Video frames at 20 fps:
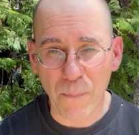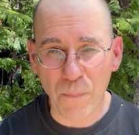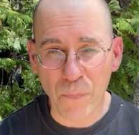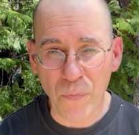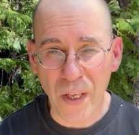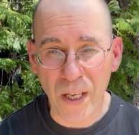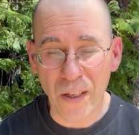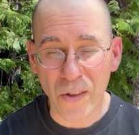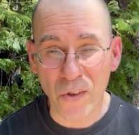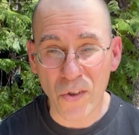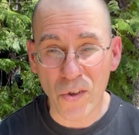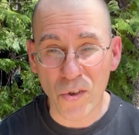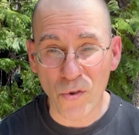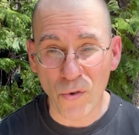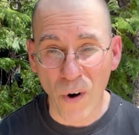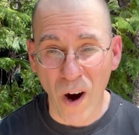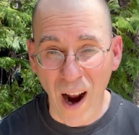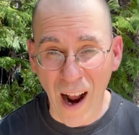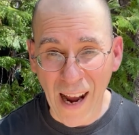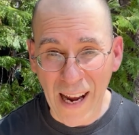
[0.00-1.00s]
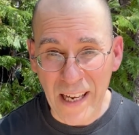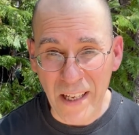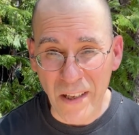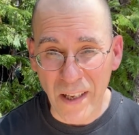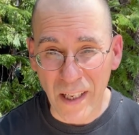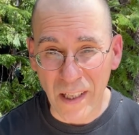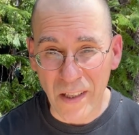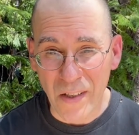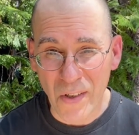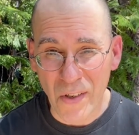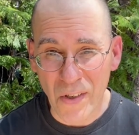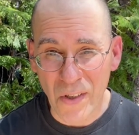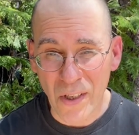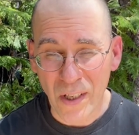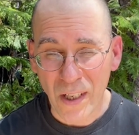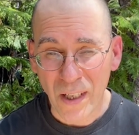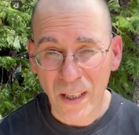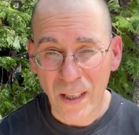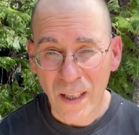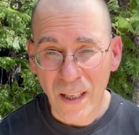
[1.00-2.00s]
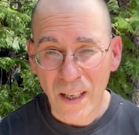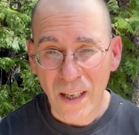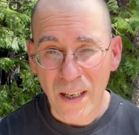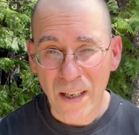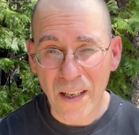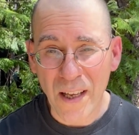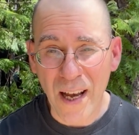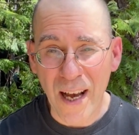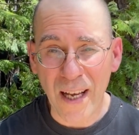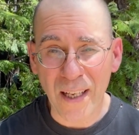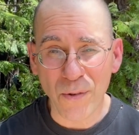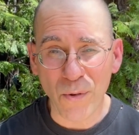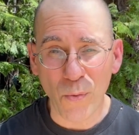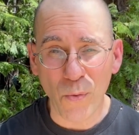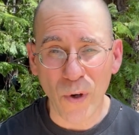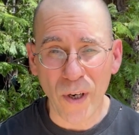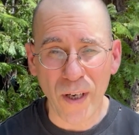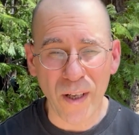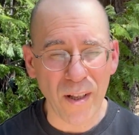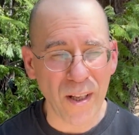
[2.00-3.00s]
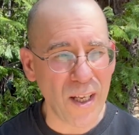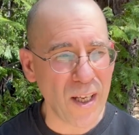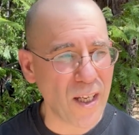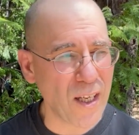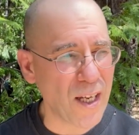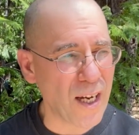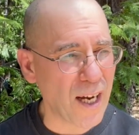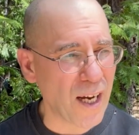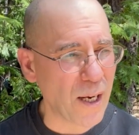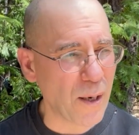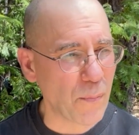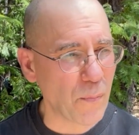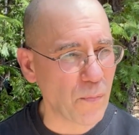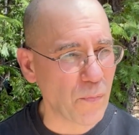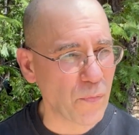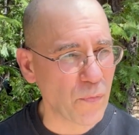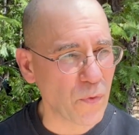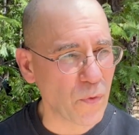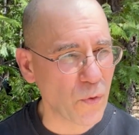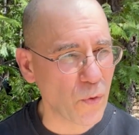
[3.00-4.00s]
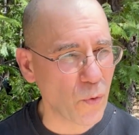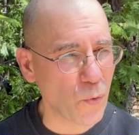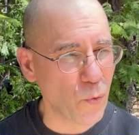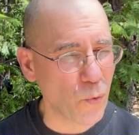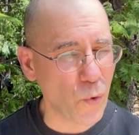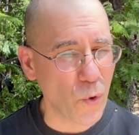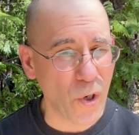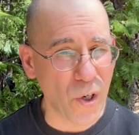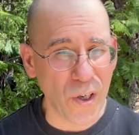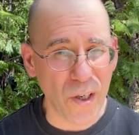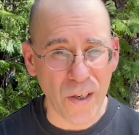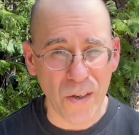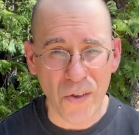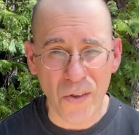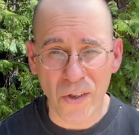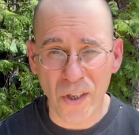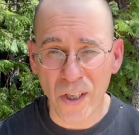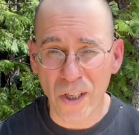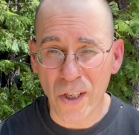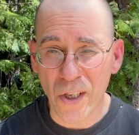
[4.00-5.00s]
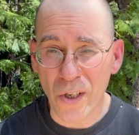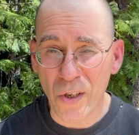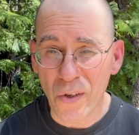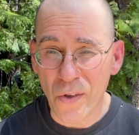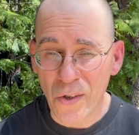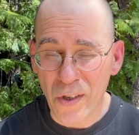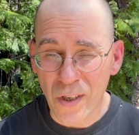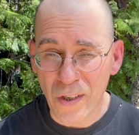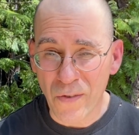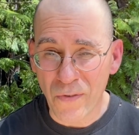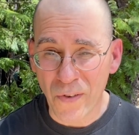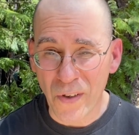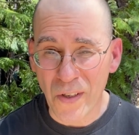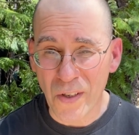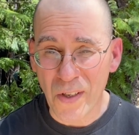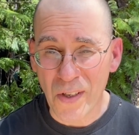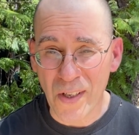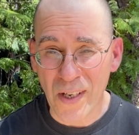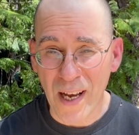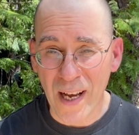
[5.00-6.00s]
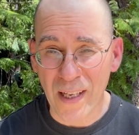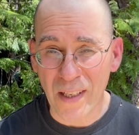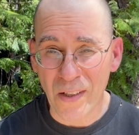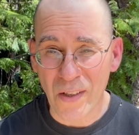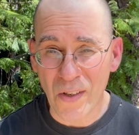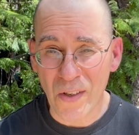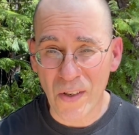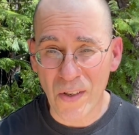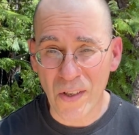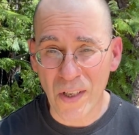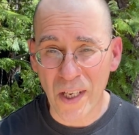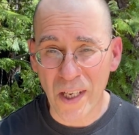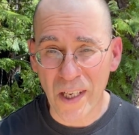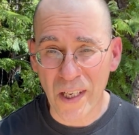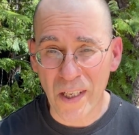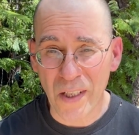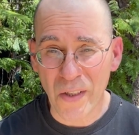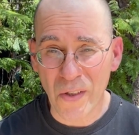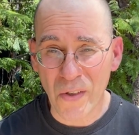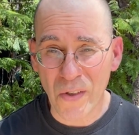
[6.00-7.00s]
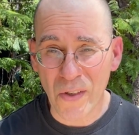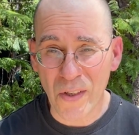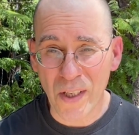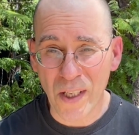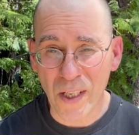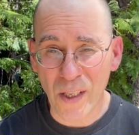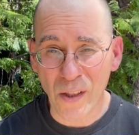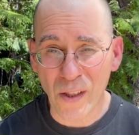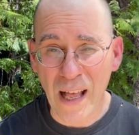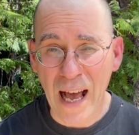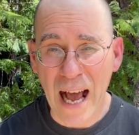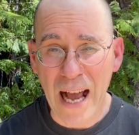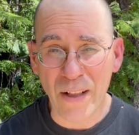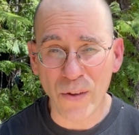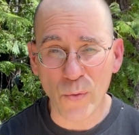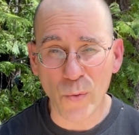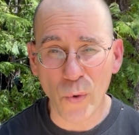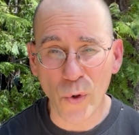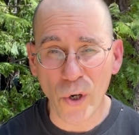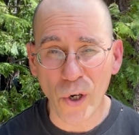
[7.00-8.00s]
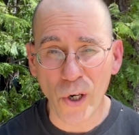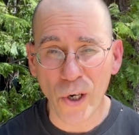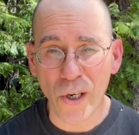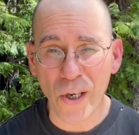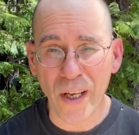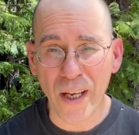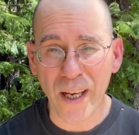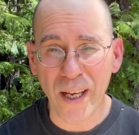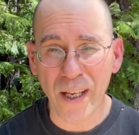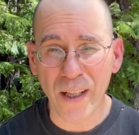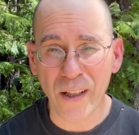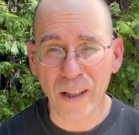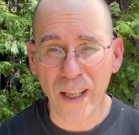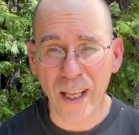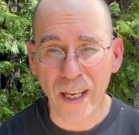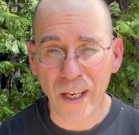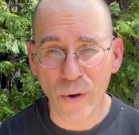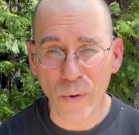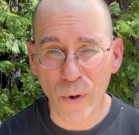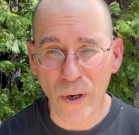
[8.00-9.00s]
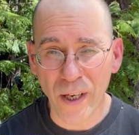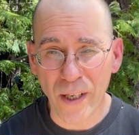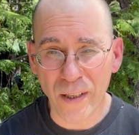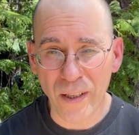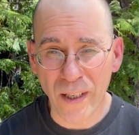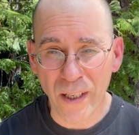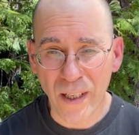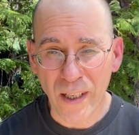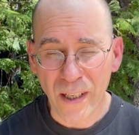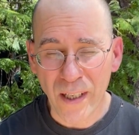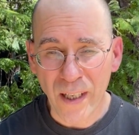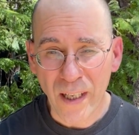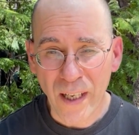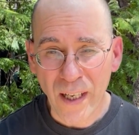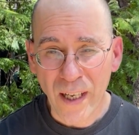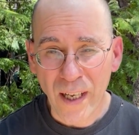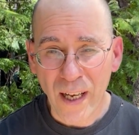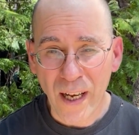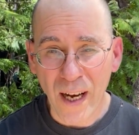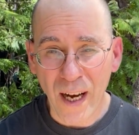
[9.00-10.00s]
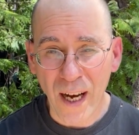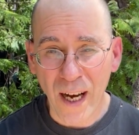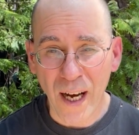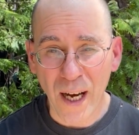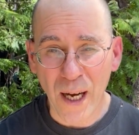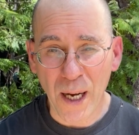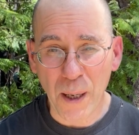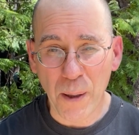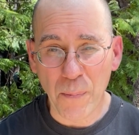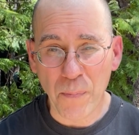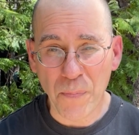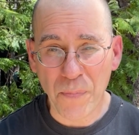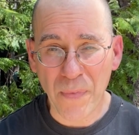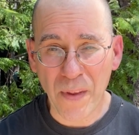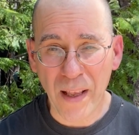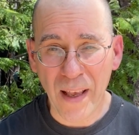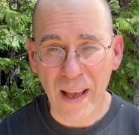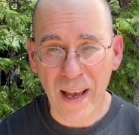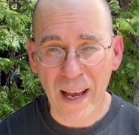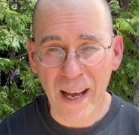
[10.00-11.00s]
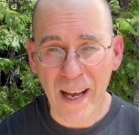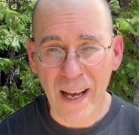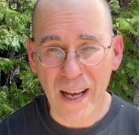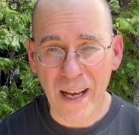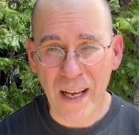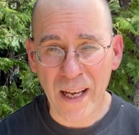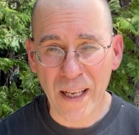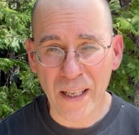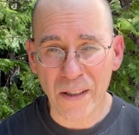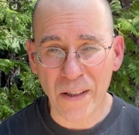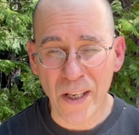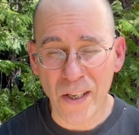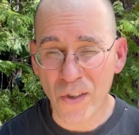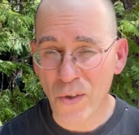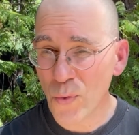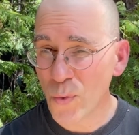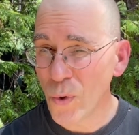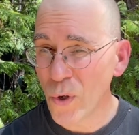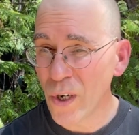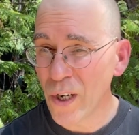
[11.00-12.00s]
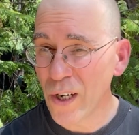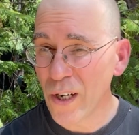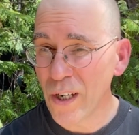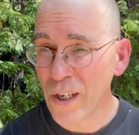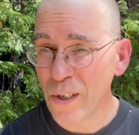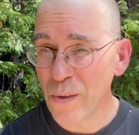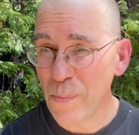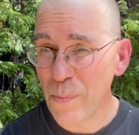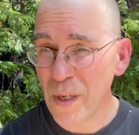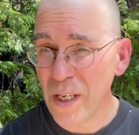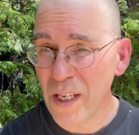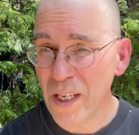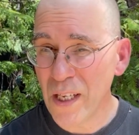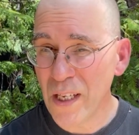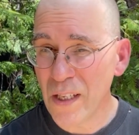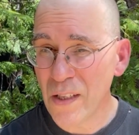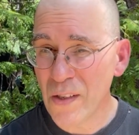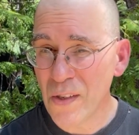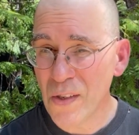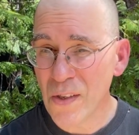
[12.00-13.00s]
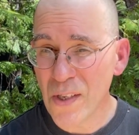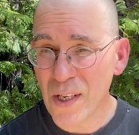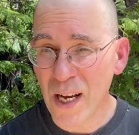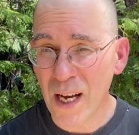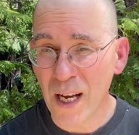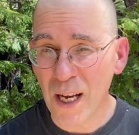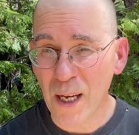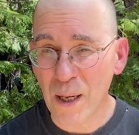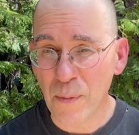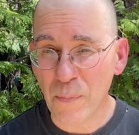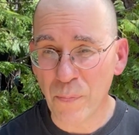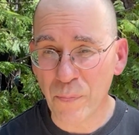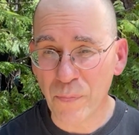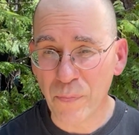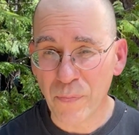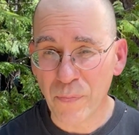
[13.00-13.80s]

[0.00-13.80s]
its dryness. Yet one of the words he uses for sense is the Latin word a liquid. And this word means, in